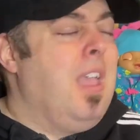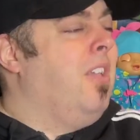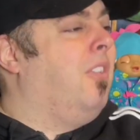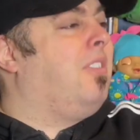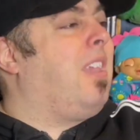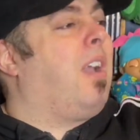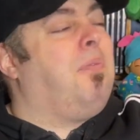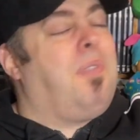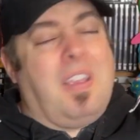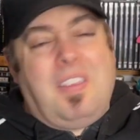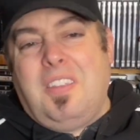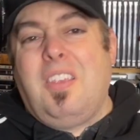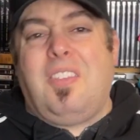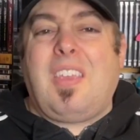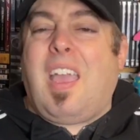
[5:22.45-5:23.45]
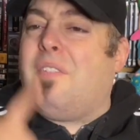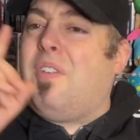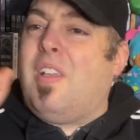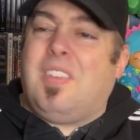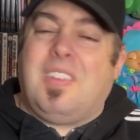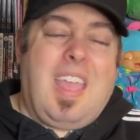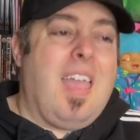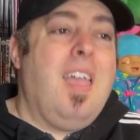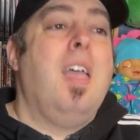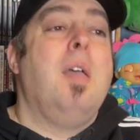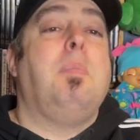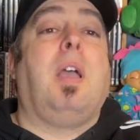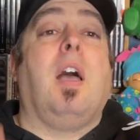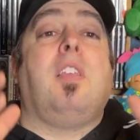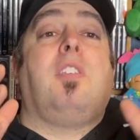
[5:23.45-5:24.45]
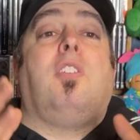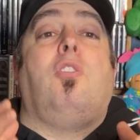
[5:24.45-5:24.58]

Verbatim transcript: You sacrificing this, sacrificing that, because